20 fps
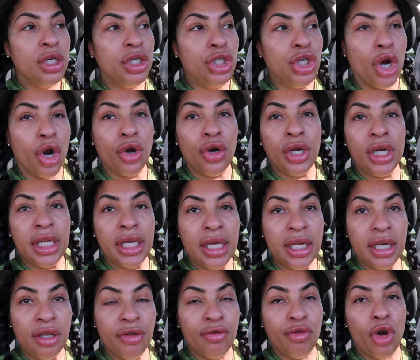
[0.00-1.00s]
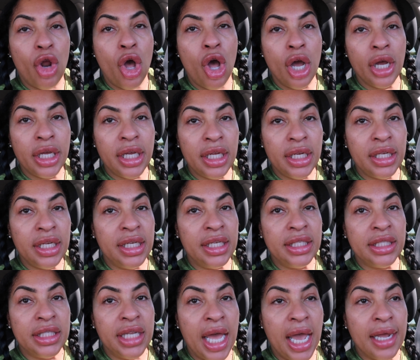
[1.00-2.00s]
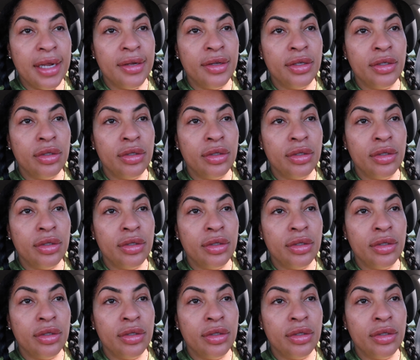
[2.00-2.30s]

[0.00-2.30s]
journaling and vlogging these like